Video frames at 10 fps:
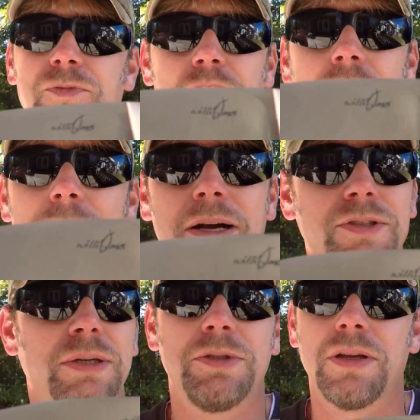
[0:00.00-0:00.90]
Check him
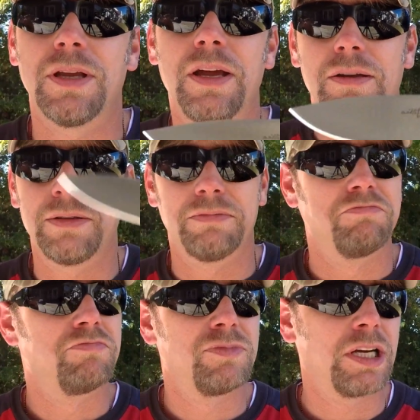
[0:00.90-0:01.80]
out, see what you think.
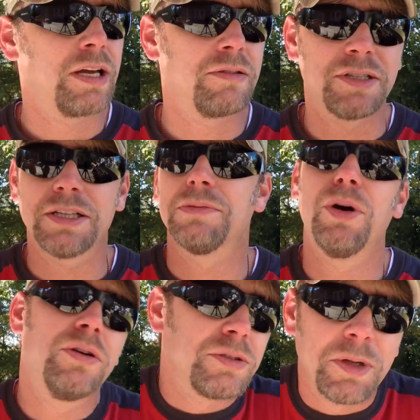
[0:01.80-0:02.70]
Check out the
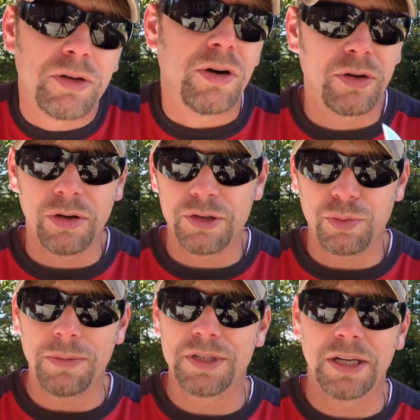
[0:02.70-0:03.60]
testimonials. I mean, they're all good on
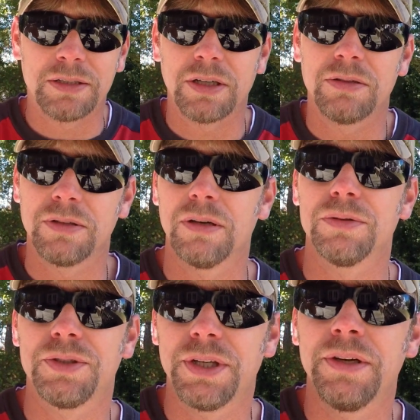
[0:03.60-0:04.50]
his website, so,
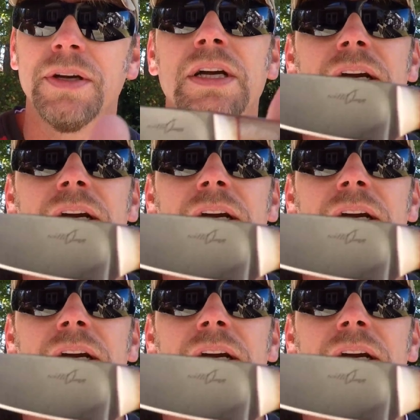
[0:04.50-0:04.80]
we'll see.